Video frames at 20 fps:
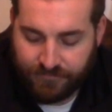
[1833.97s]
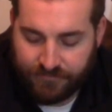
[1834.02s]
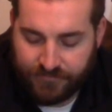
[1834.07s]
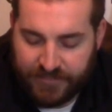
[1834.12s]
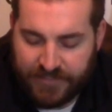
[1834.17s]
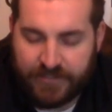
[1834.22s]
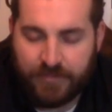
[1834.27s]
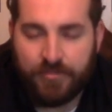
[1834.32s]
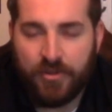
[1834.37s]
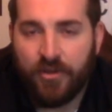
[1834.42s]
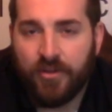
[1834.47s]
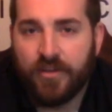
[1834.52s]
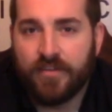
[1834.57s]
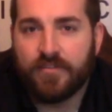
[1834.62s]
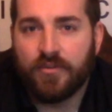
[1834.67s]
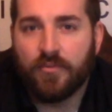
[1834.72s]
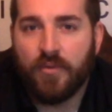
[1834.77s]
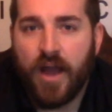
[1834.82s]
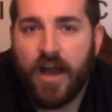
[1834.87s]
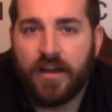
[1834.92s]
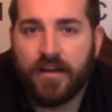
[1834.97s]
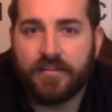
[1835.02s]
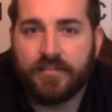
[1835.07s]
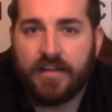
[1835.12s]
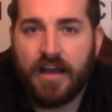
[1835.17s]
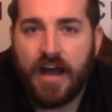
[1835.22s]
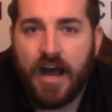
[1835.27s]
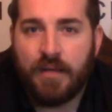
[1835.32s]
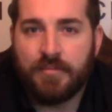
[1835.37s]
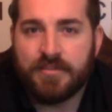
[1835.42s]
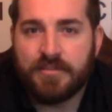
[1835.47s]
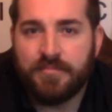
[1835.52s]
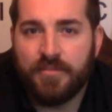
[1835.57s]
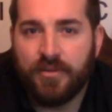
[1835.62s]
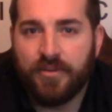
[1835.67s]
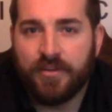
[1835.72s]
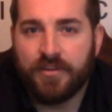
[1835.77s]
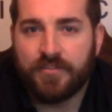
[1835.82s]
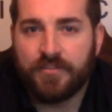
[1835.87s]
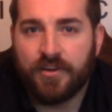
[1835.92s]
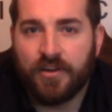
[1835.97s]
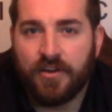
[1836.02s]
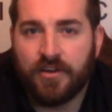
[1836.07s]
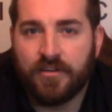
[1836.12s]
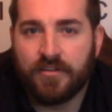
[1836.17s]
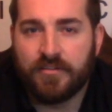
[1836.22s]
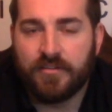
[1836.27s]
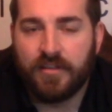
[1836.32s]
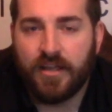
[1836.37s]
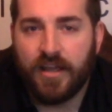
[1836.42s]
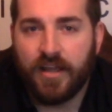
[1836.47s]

his ability to ride on top, his ability to turn,